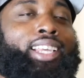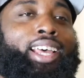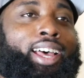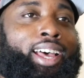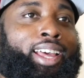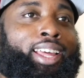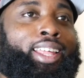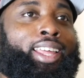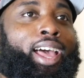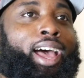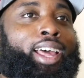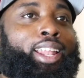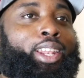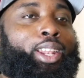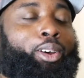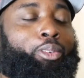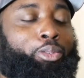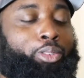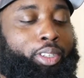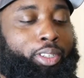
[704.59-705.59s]
I
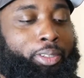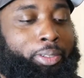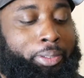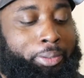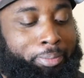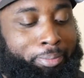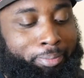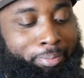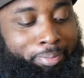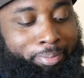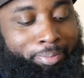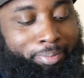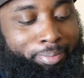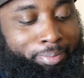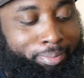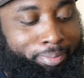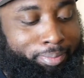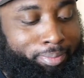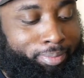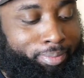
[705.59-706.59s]
loved it.
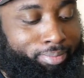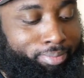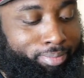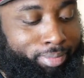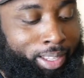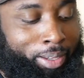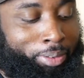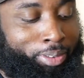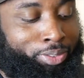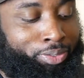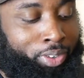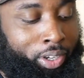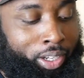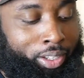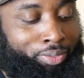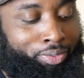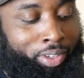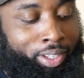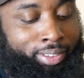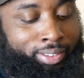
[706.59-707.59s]
It was fucking
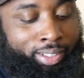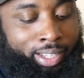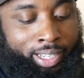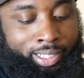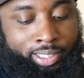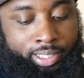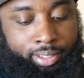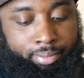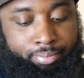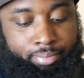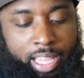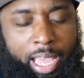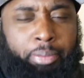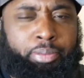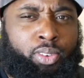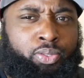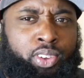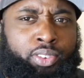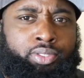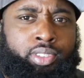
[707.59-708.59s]
fantastic.
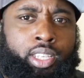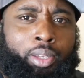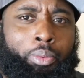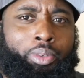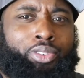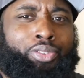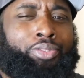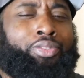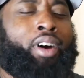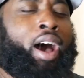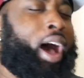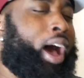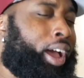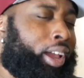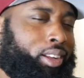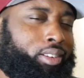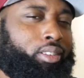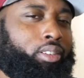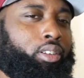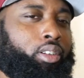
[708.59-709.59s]
Episode 15 was
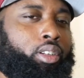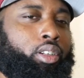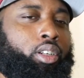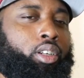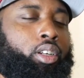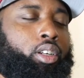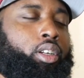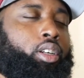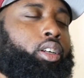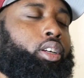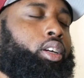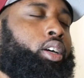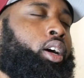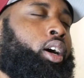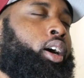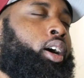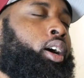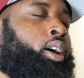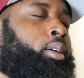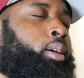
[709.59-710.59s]
fine.
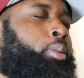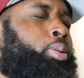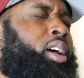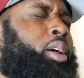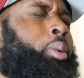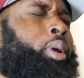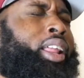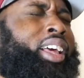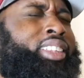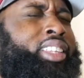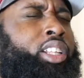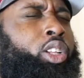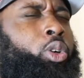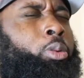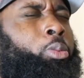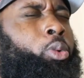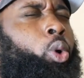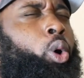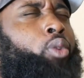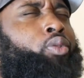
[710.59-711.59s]
I probably would have liked it a little
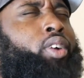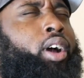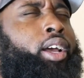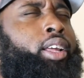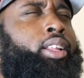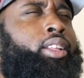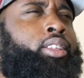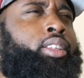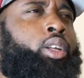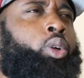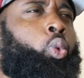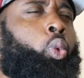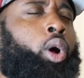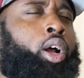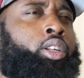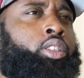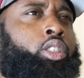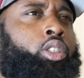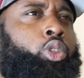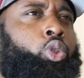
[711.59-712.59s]
more if I didn't
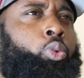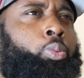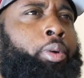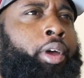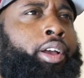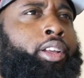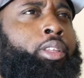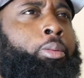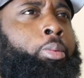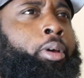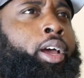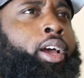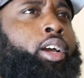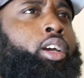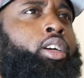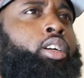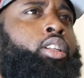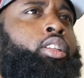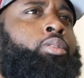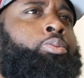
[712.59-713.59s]
watch these two back to back.
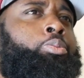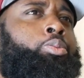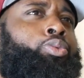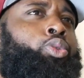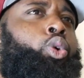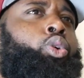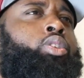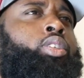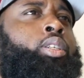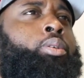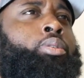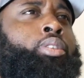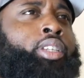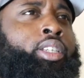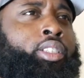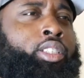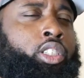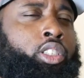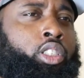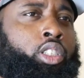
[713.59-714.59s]
14 was like
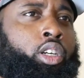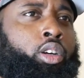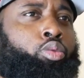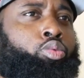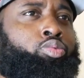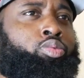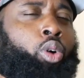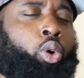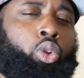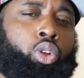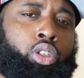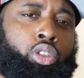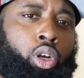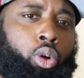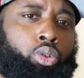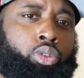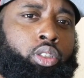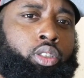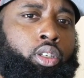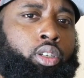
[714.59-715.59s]
such a roller
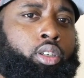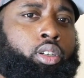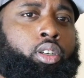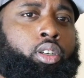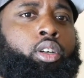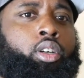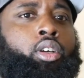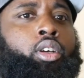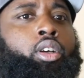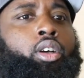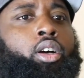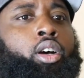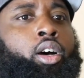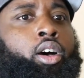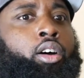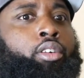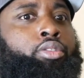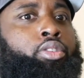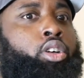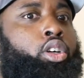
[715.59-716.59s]
coaster
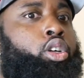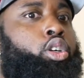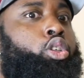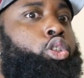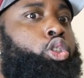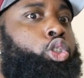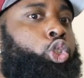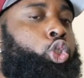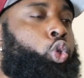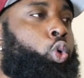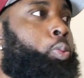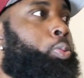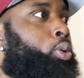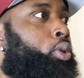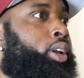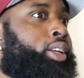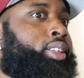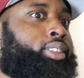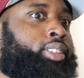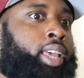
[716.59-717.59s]
of super
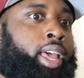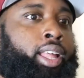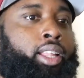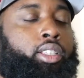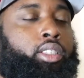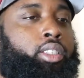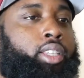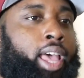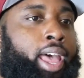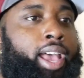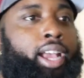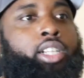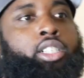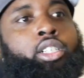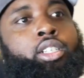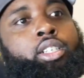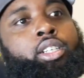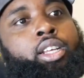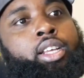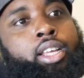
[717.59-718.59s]
intense
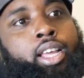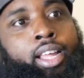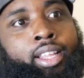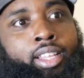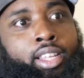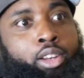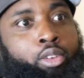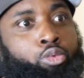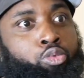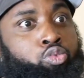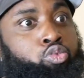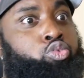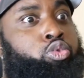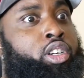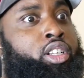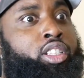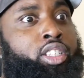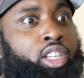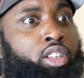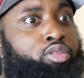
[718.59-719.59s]
action and then
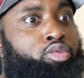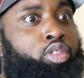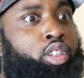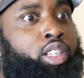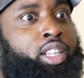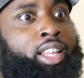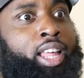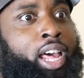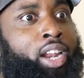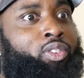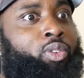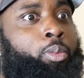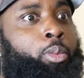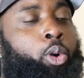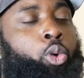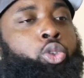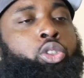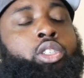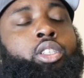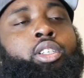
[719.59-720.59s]
really, really a lot of
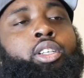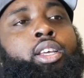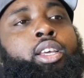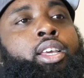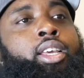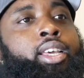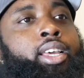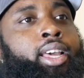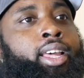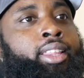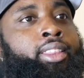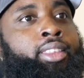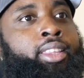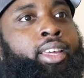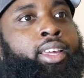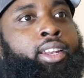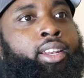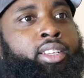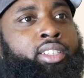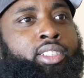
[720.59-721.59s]
emotion and
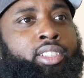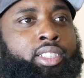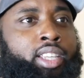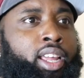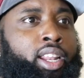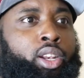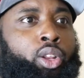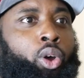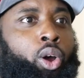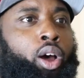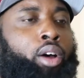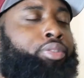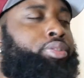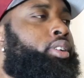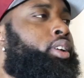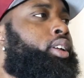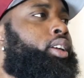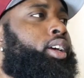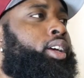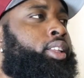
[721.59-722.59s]
then a send-off,
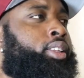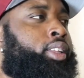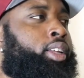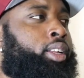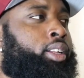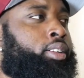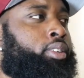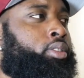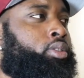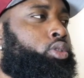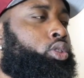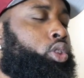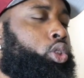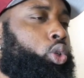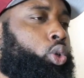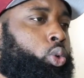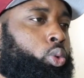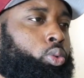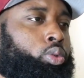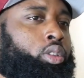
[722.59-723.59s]
and then
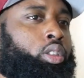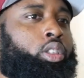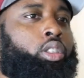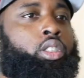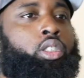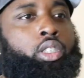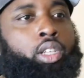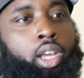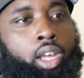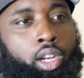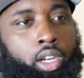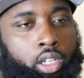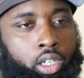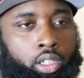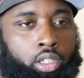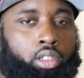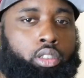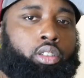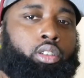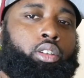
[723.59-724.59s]
2 was just kind of,
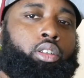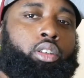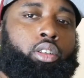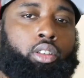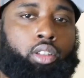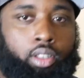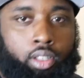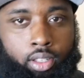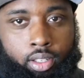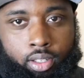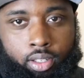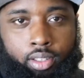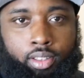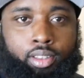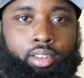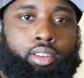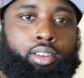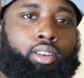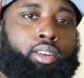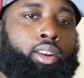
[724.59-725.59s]

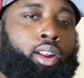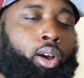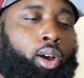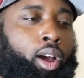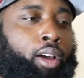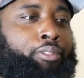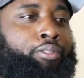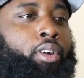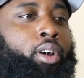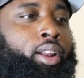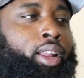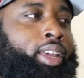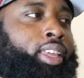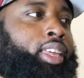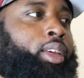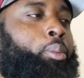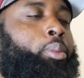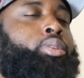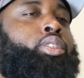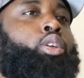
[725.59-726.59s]
you know, I felt like it
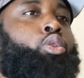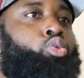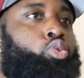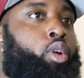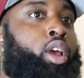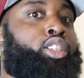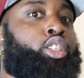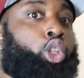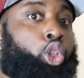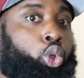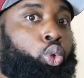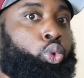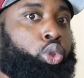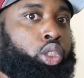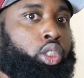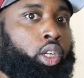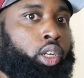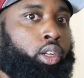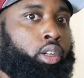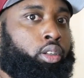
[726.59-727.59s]
was the
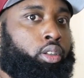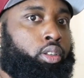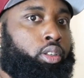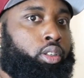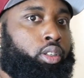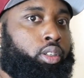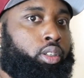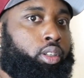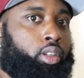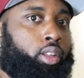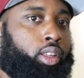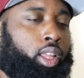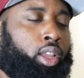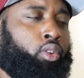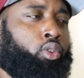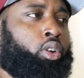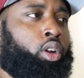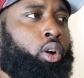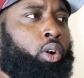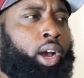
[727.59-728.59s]
resolution, even
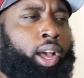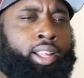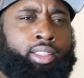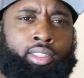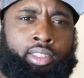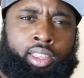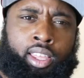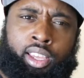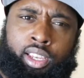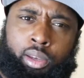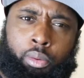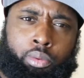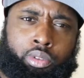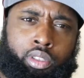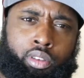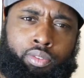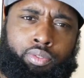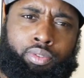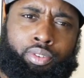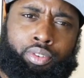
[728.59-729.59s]
though I think it was the
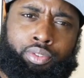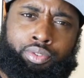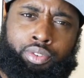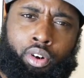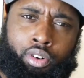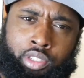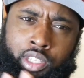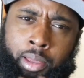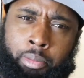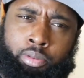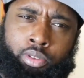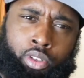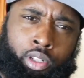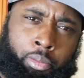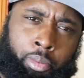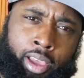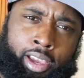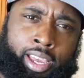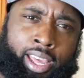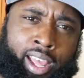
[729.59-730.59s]
first episode of the
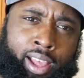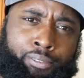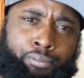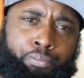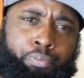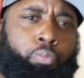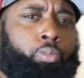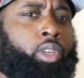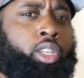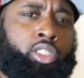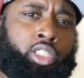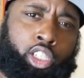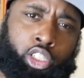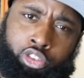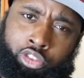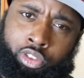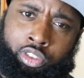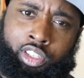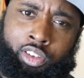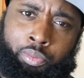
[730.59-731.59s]
back half because the
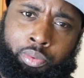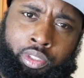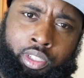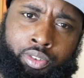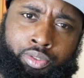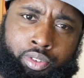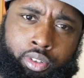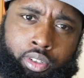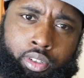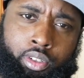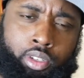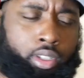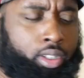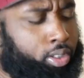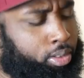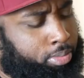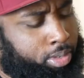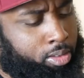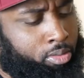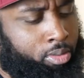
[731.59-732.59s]
intro stuff was different.
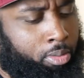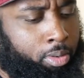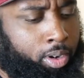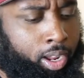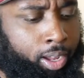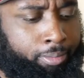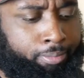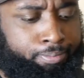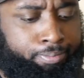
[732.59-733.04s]
Maybe not.